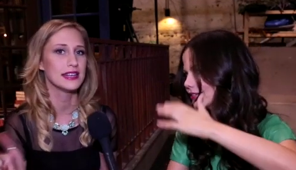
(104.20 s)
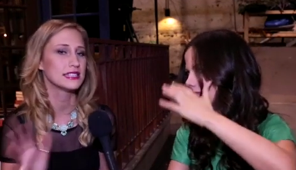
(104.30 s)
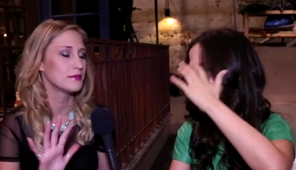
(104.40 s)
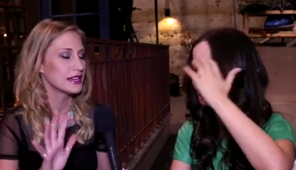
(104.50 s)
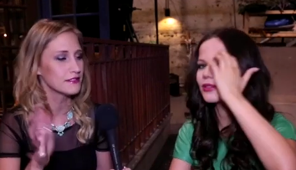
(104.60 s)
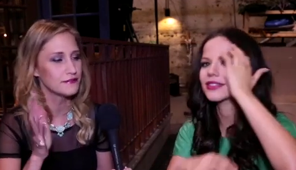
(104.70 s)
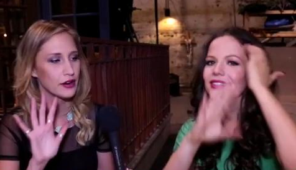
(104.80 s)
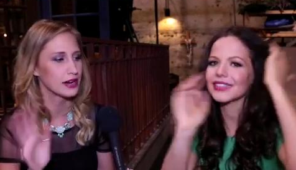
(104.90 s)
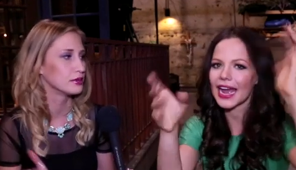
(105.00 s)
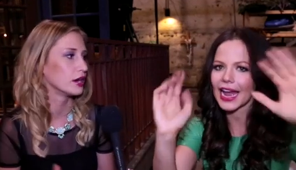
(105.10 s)
Speaker 1: that's a that's a
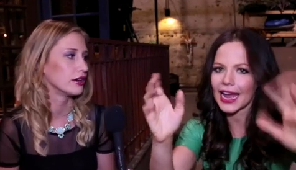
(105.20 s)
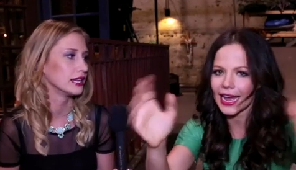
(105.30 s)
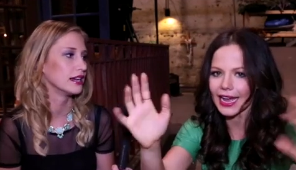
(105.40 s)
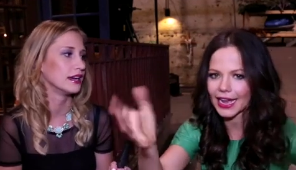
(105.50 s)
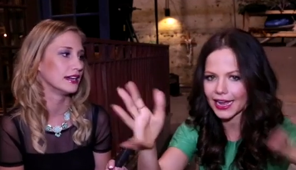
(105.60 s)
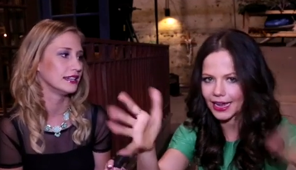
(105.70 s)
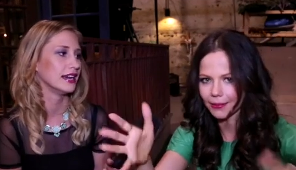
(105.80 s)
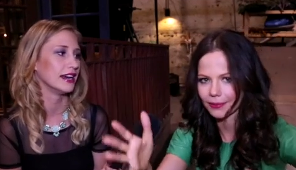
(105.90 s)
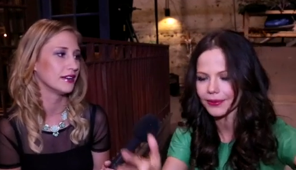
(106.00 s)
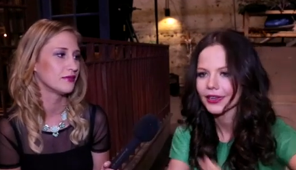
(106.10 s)
very Step. blurry line.
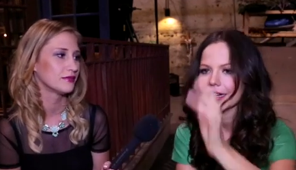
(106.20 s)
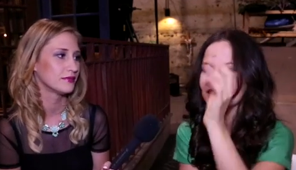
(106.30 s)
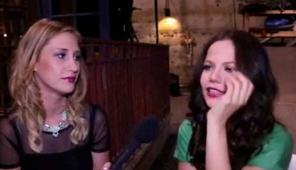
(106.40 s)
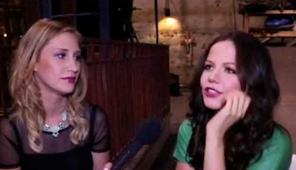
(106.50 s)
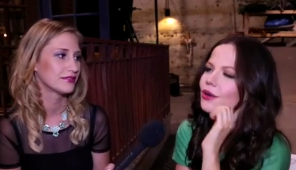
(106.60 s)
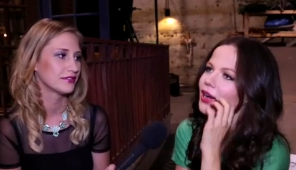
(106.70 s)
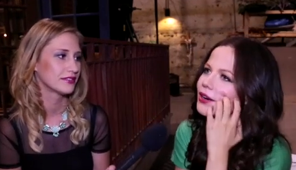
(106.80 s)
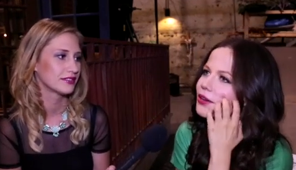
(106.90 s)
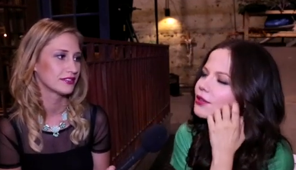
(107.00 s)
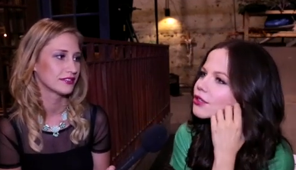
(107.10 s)
Yeah.
Speaker 2: So I don't
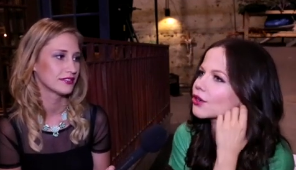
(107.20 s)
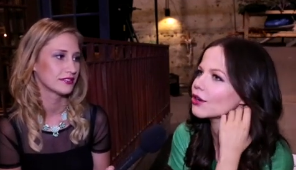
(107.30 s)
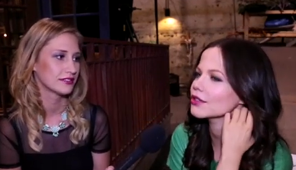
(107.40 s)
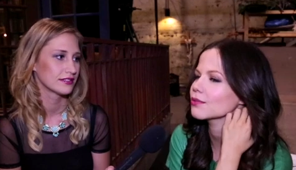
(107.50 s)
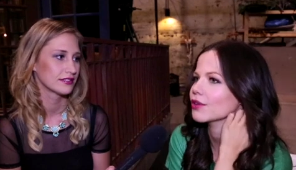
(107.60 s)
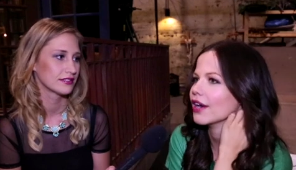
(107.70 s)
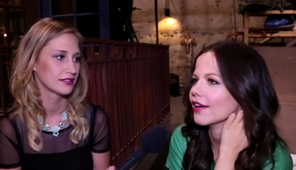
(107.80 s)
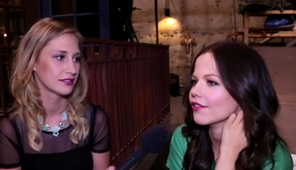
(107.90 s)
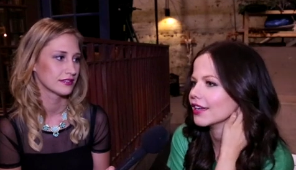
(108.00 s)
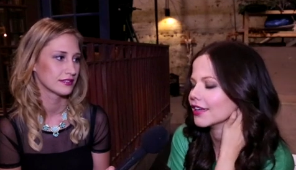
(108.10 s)
know, just cause more
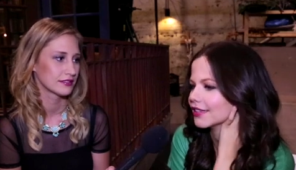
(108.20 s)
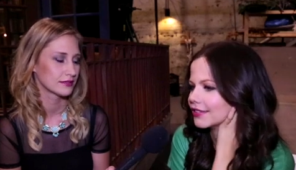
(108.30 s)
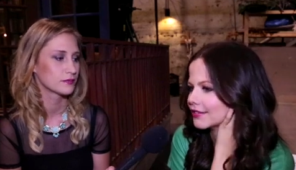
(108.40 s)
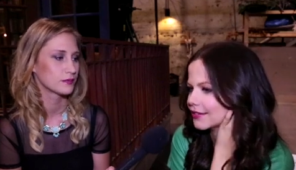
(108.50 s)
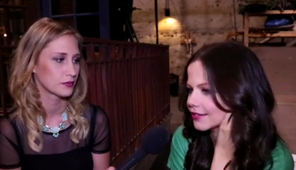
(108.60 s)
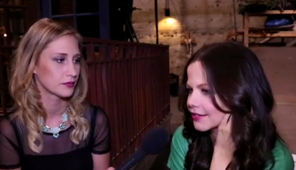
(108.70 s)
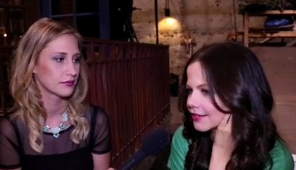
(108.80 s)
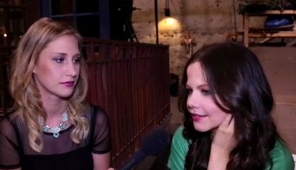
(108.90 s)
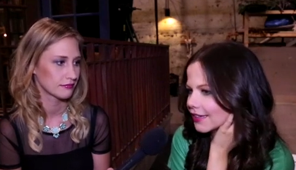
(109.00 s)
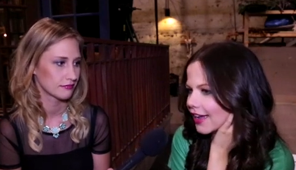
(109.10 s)
havoc and
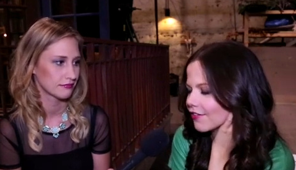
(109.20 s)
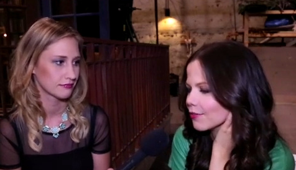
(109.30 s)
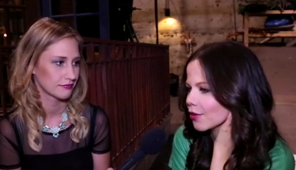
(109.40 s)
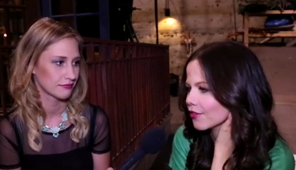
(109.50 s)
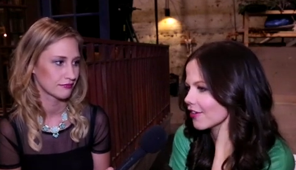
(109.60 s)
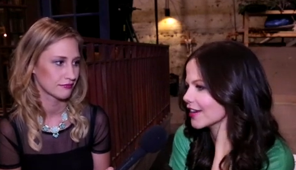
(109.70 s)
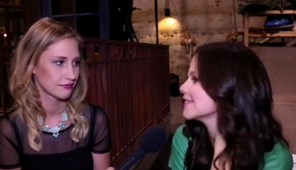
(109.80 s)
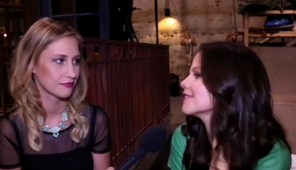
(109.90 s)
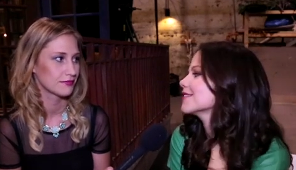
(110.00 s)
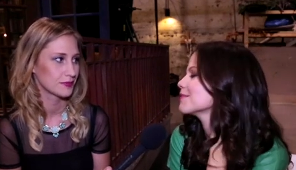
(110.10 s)
have more
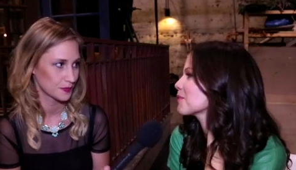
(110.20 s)
friends and